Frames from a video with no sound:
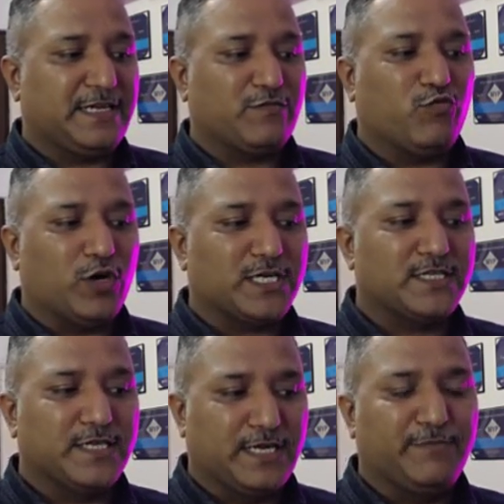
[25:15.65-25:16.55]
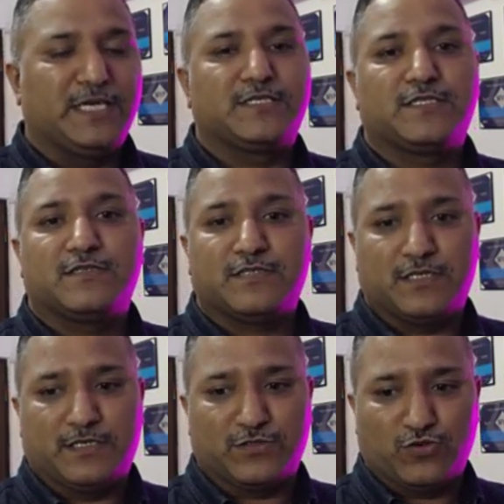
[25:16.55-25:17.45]
what are the limits, the
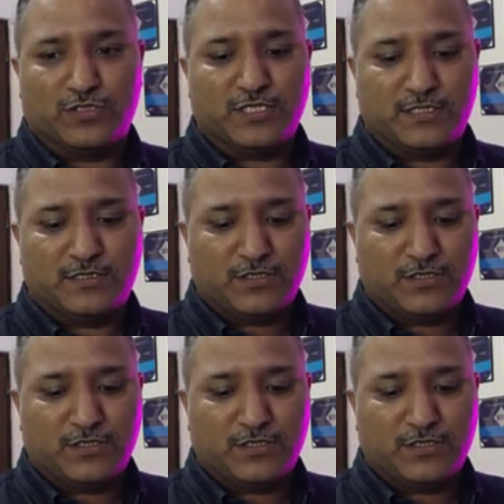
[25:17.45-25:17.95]
resources